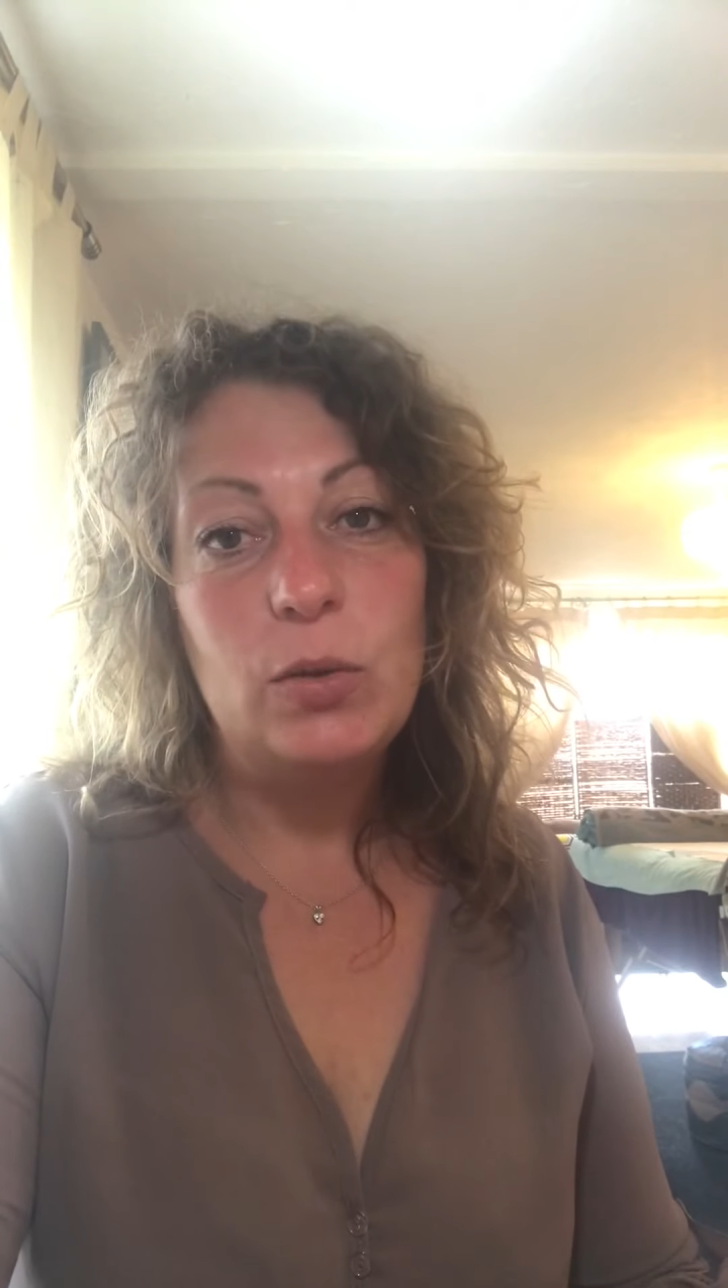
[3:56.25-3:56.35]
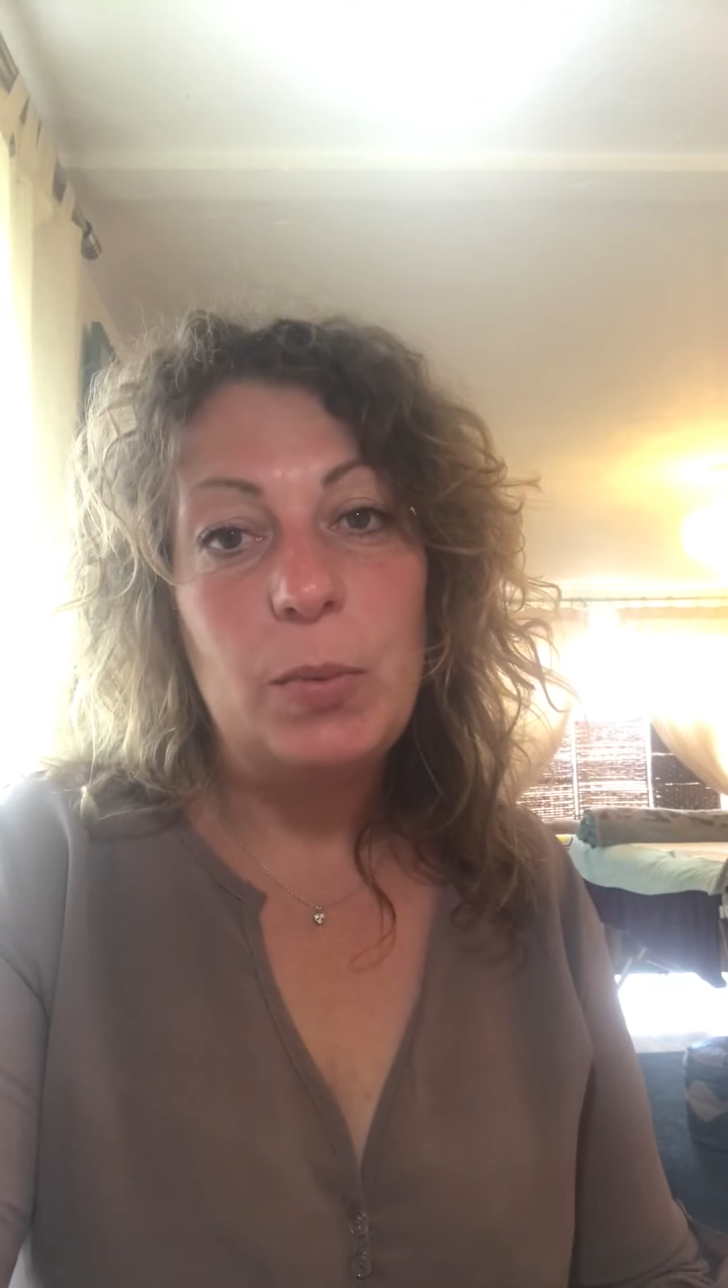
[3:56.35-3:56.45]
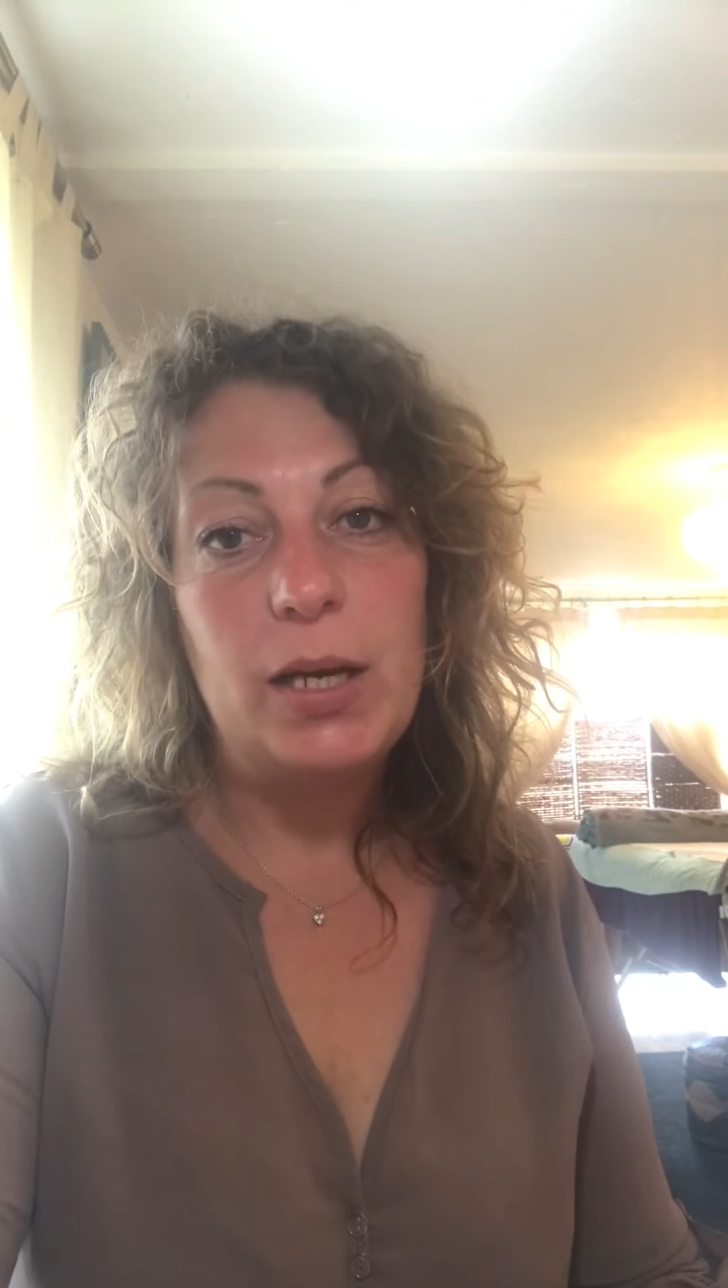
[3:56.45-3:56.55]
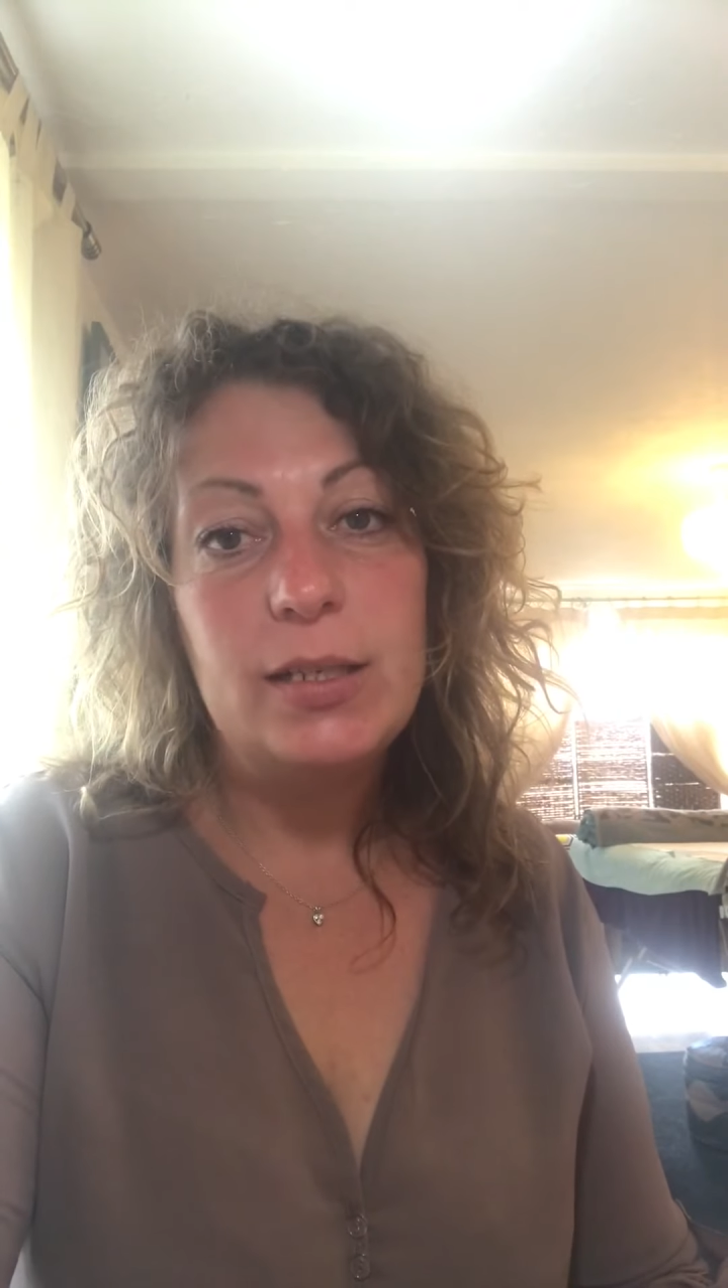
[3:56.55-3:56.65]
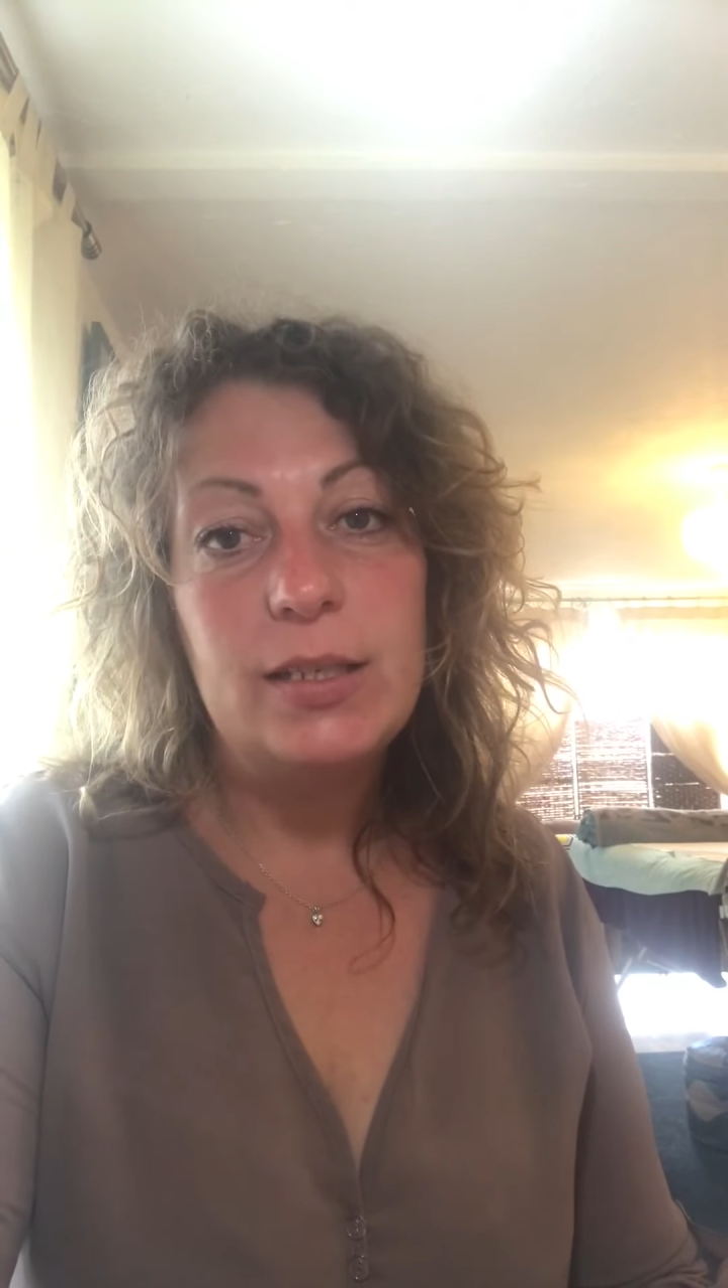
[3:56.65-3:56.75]

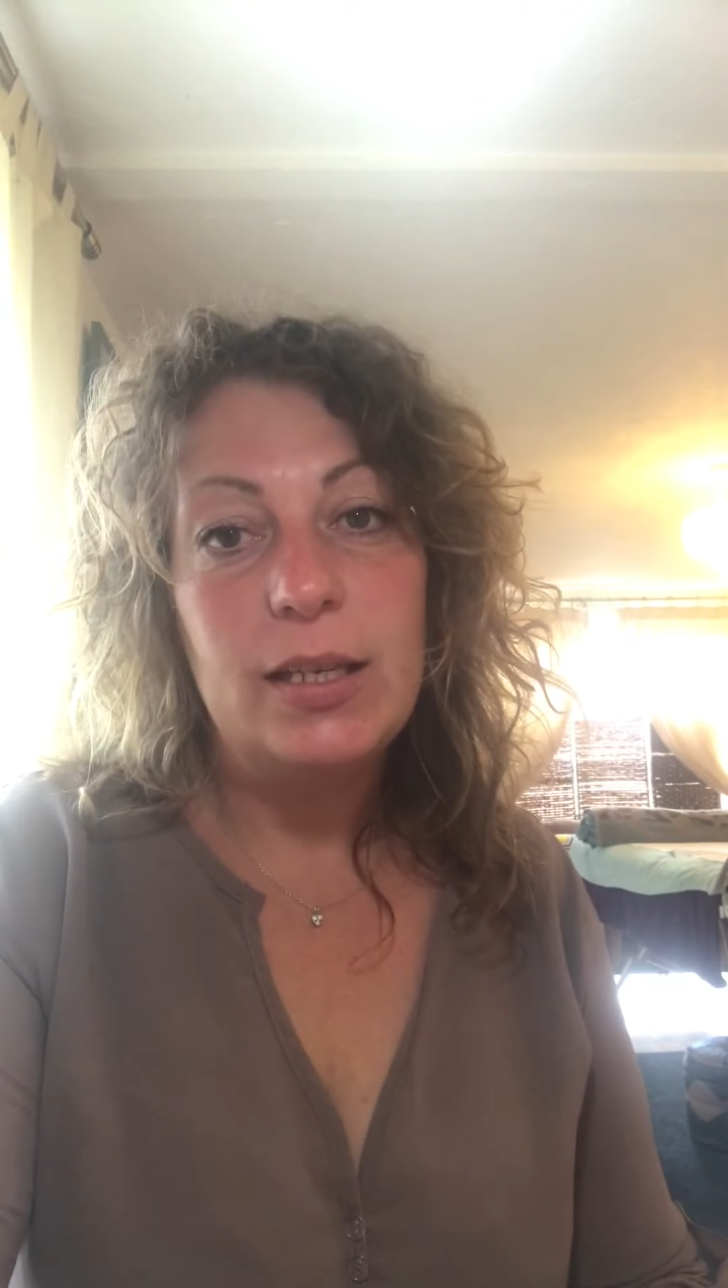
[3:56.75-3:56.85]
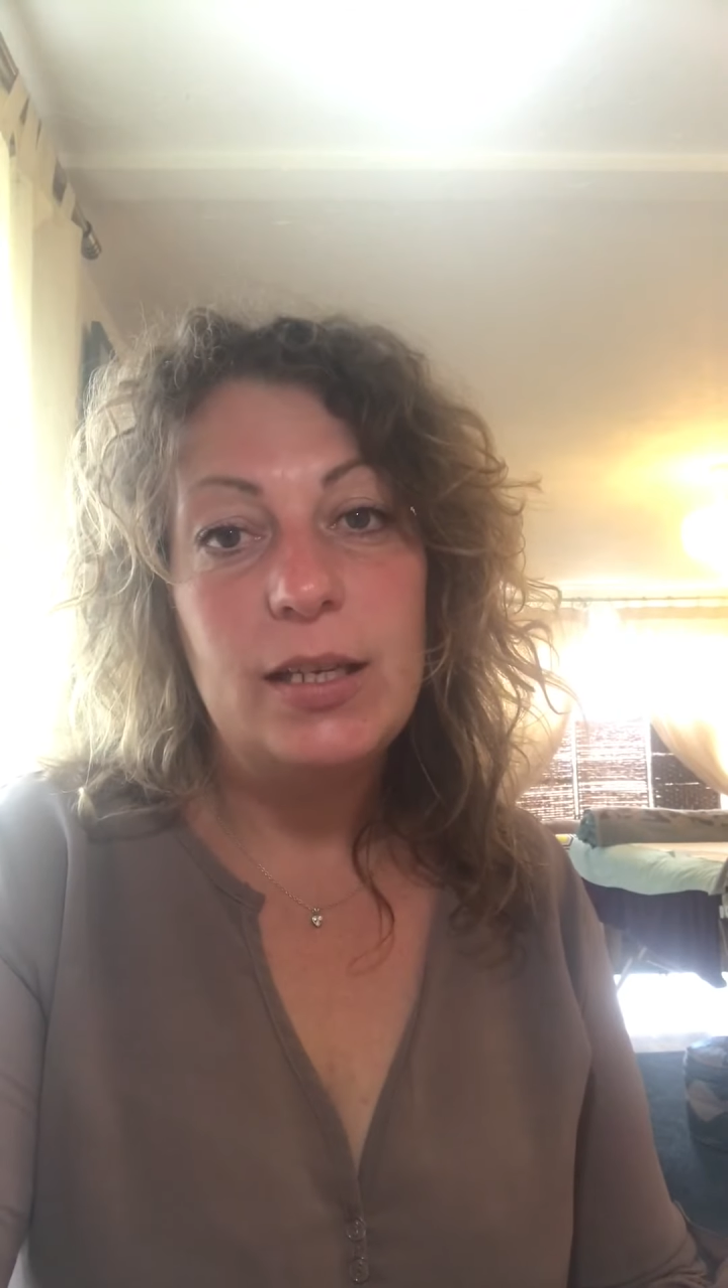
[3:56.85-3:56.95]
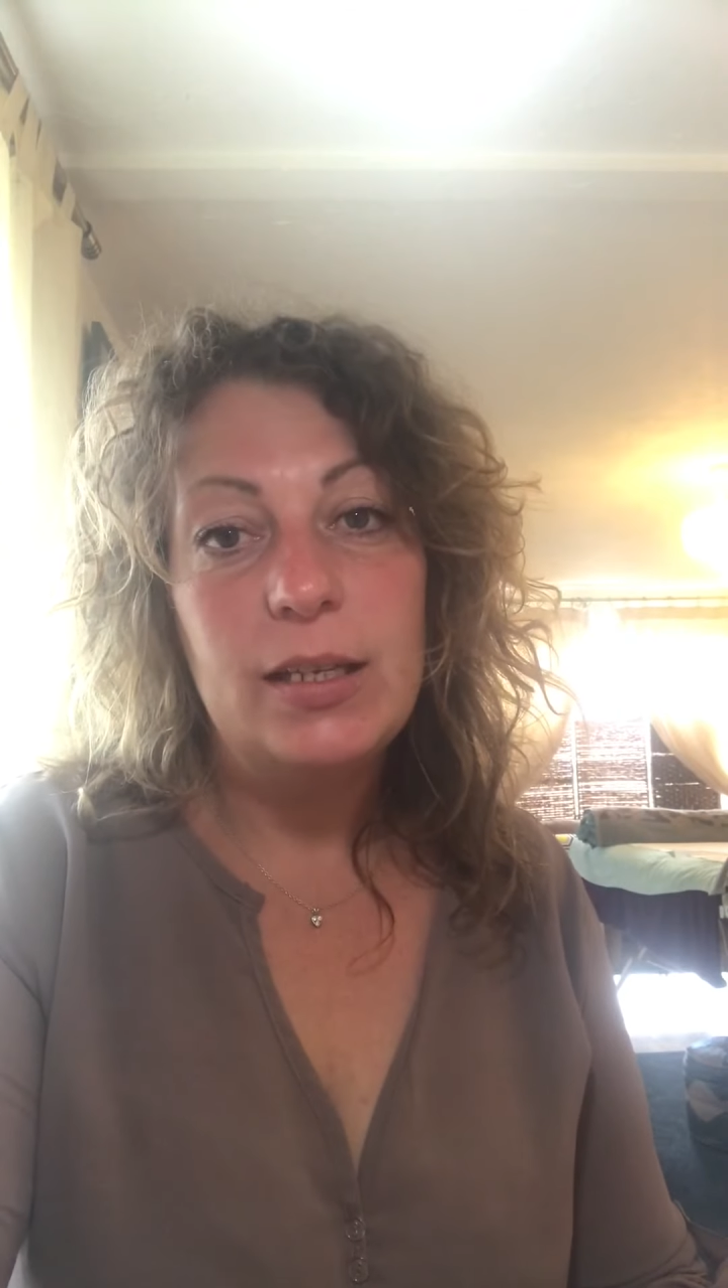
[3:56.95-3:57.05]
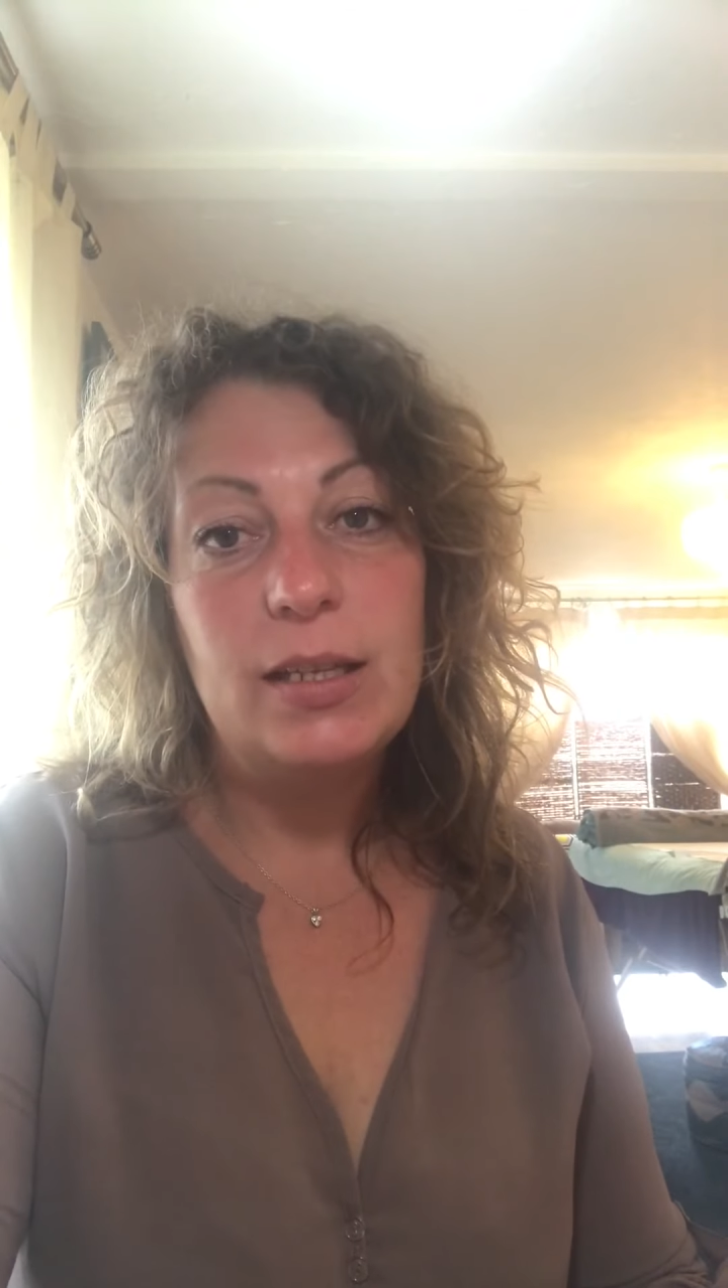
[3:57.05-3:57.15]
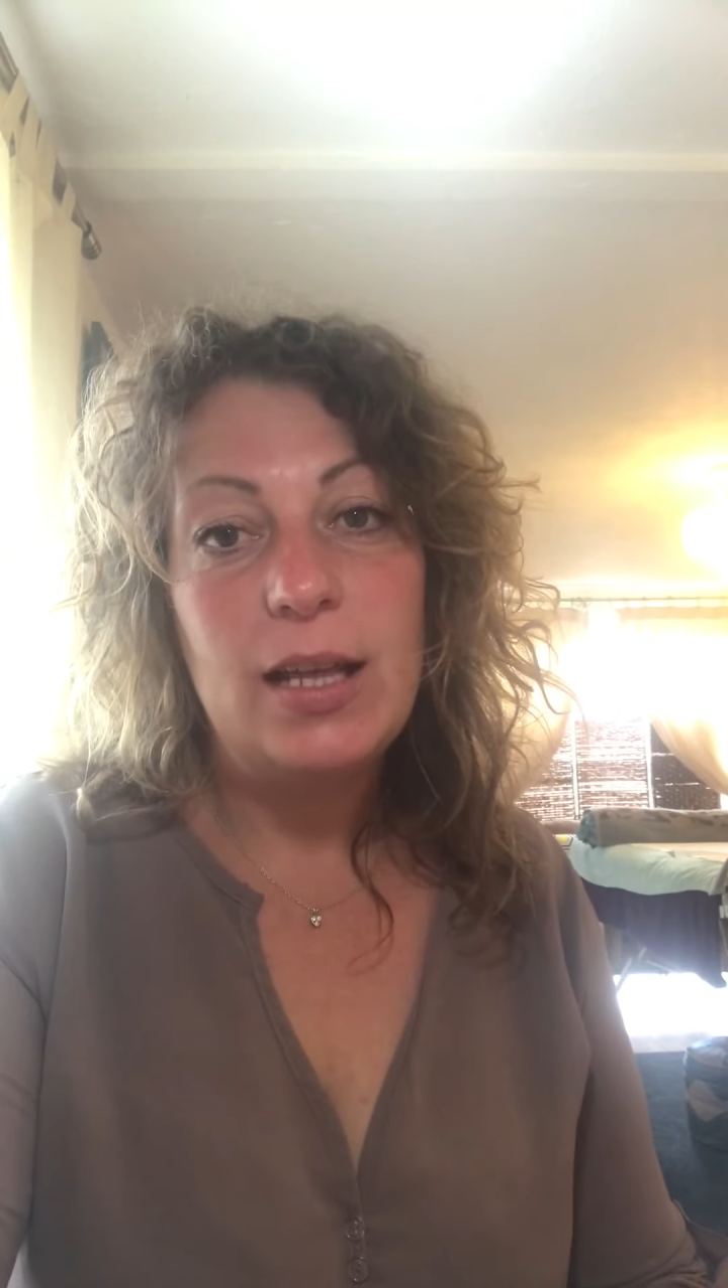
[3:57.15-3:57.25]
person